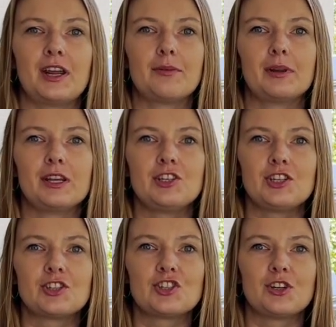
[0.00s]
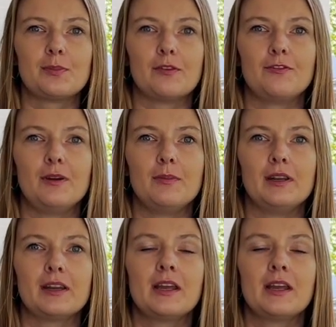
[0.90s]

a relationship, a family,